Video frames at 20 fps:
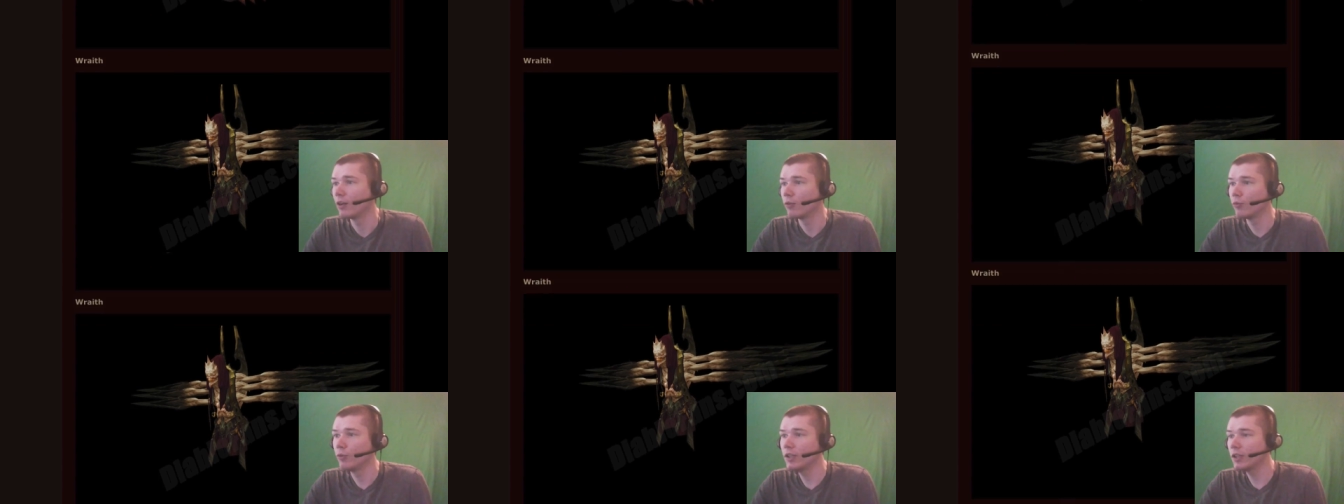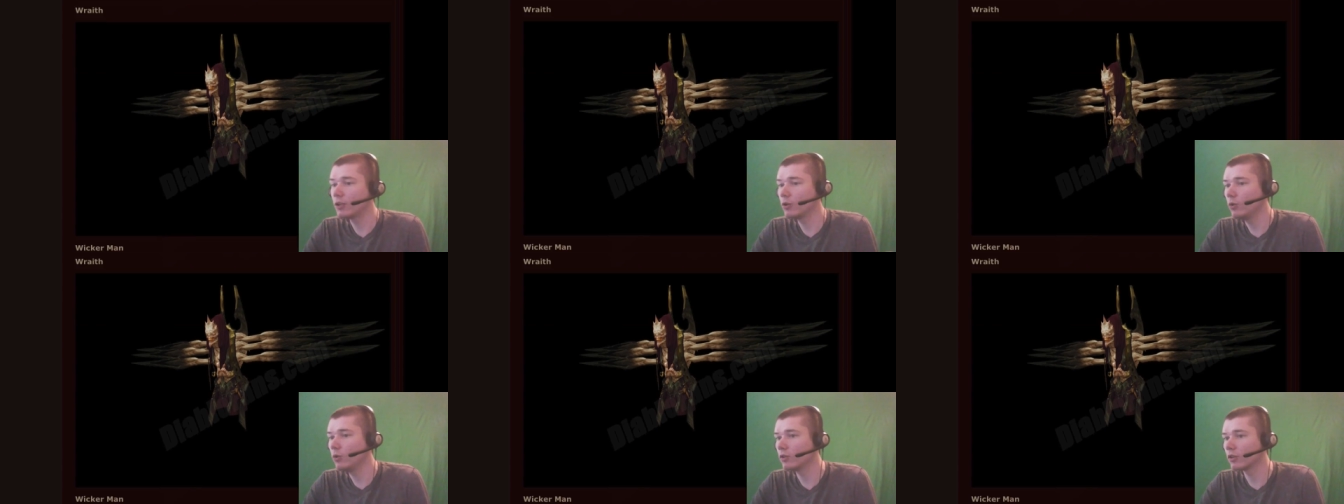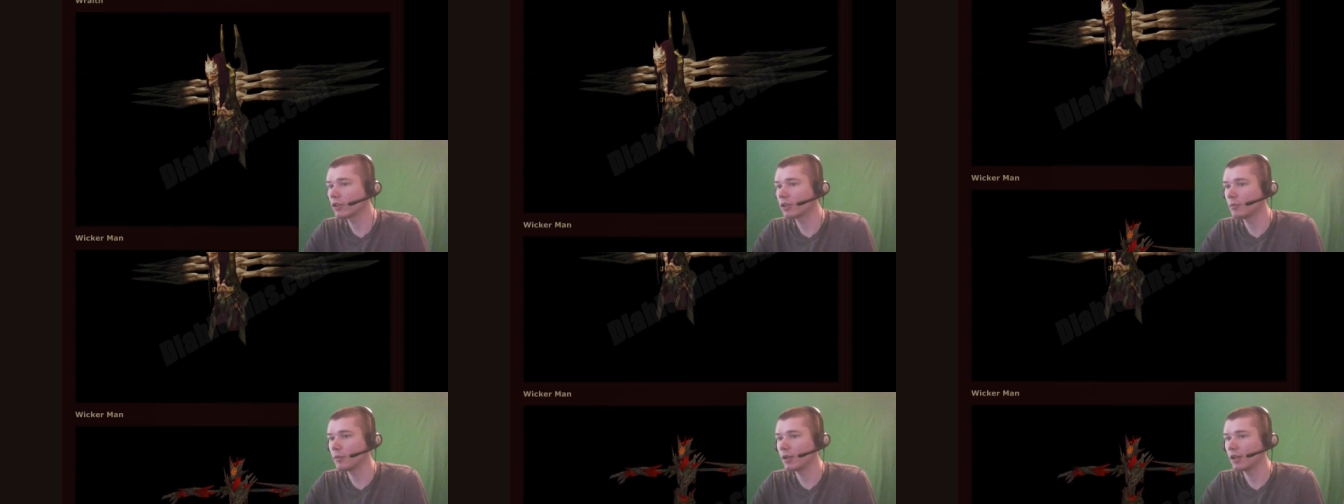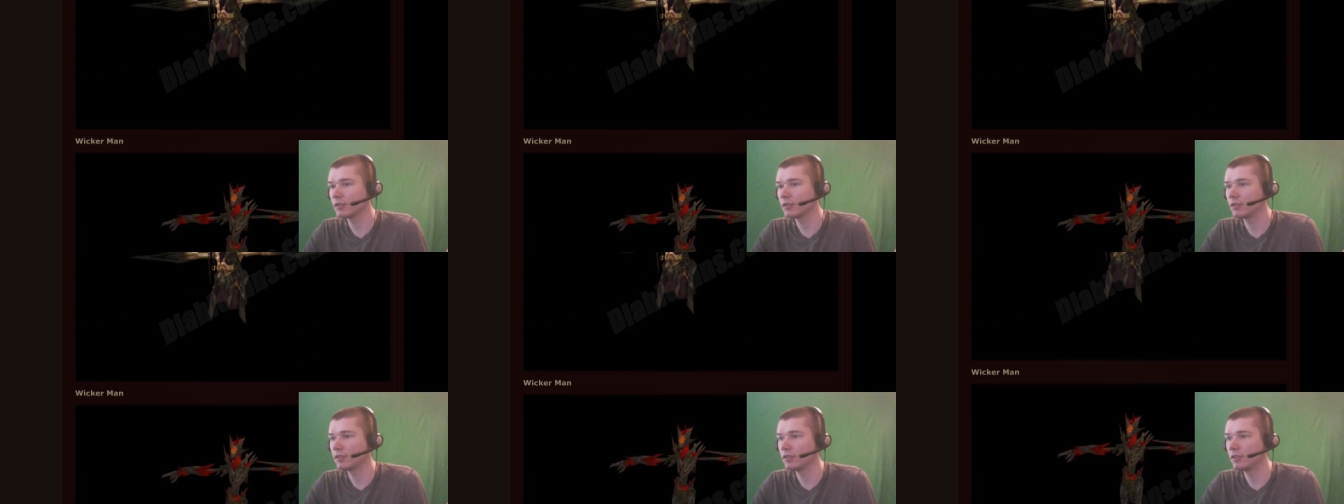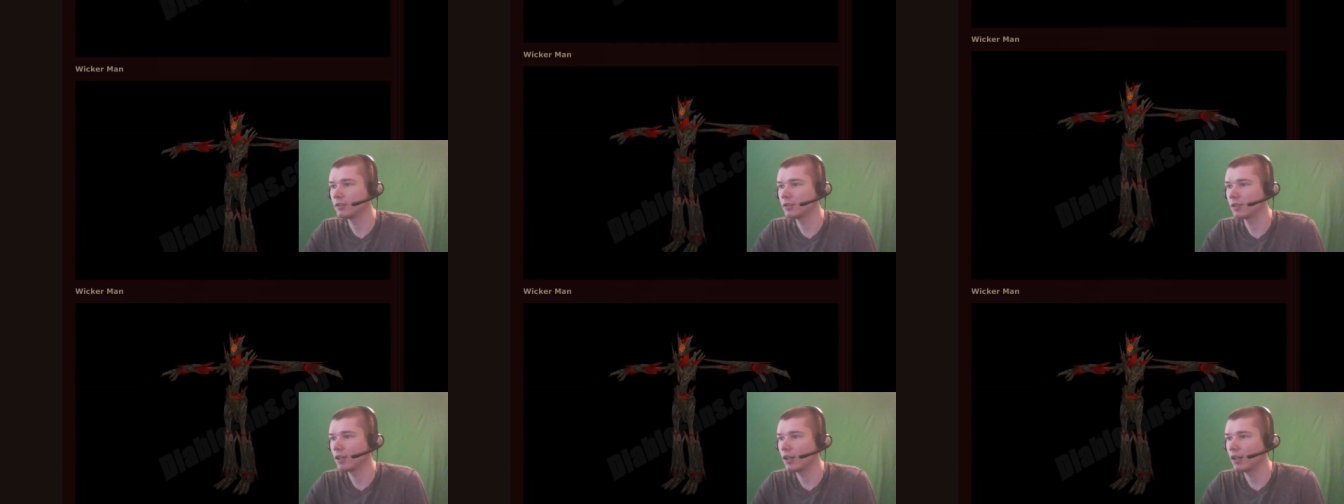Really cool looking
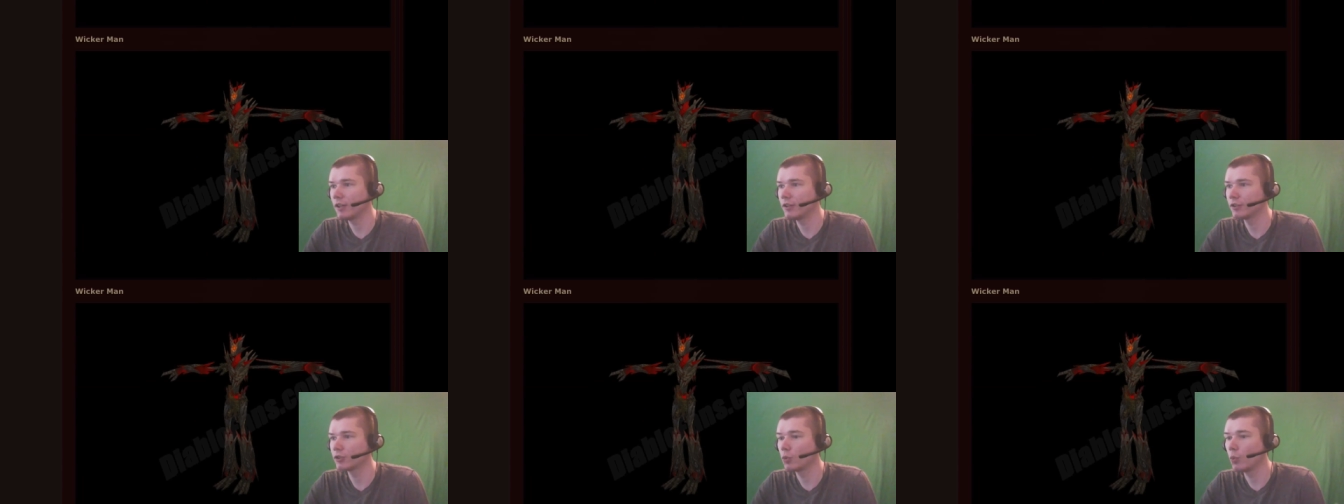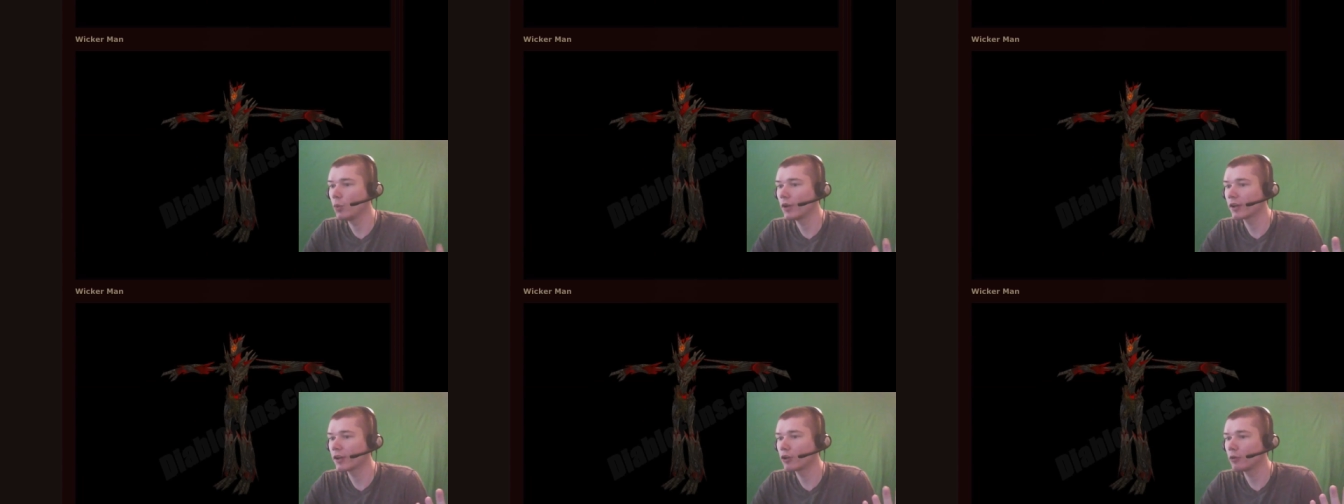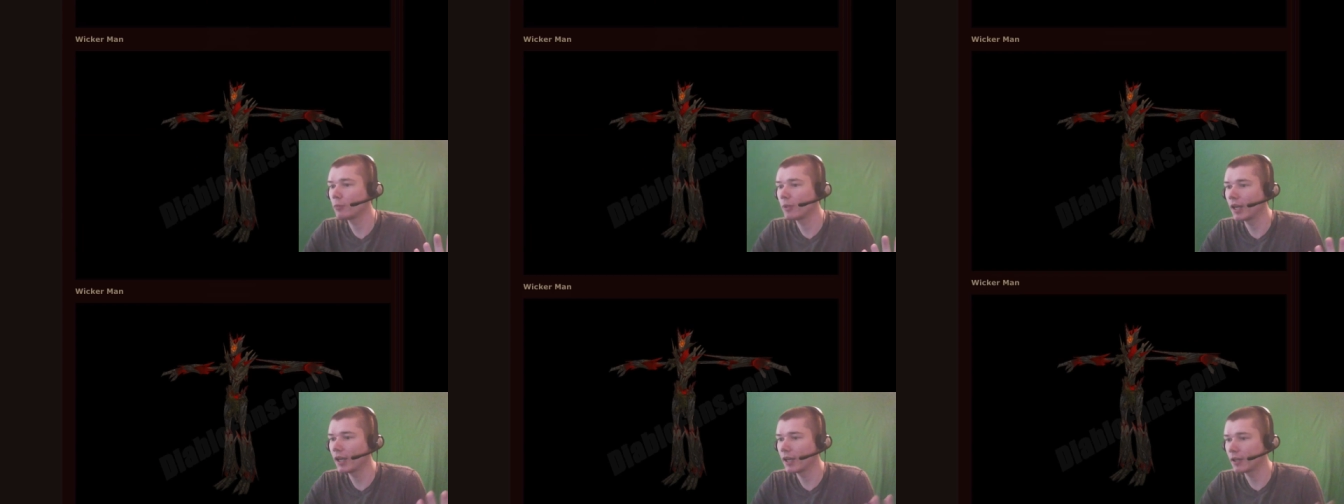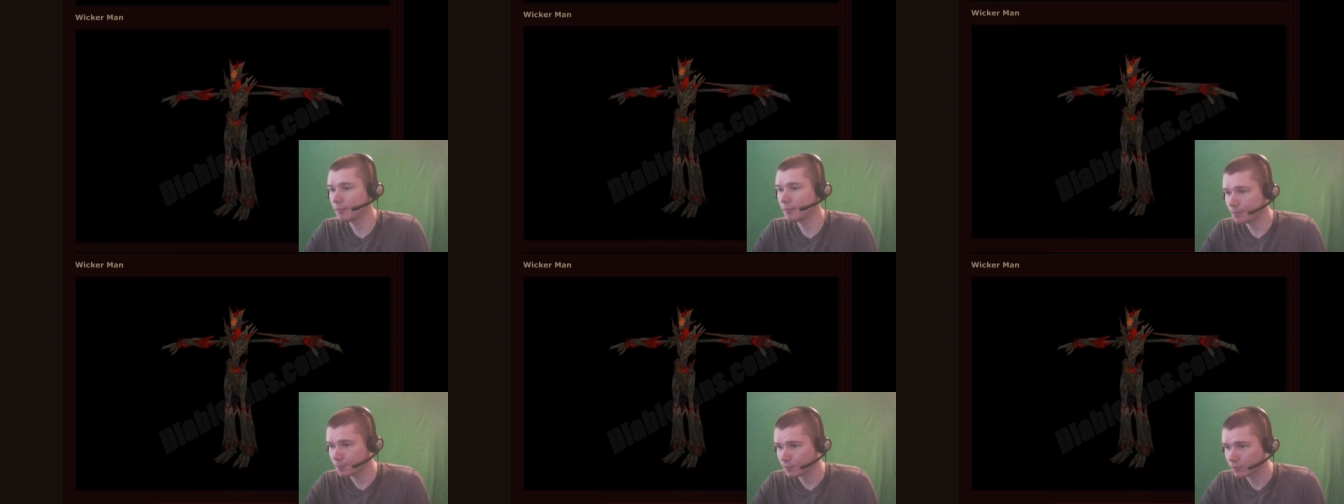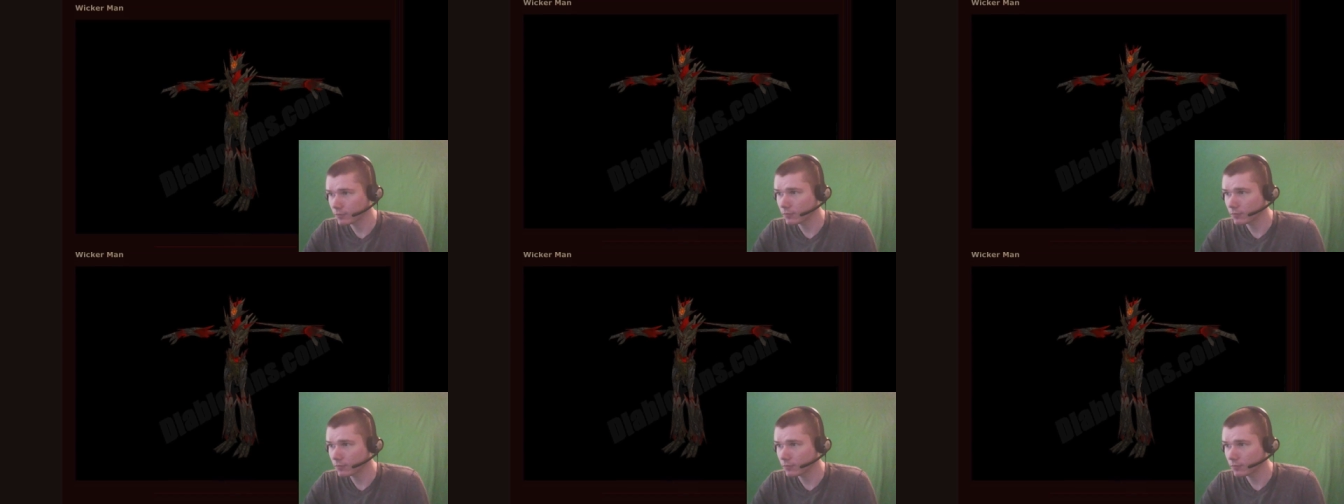monsters. Uh, here's Wicker Man.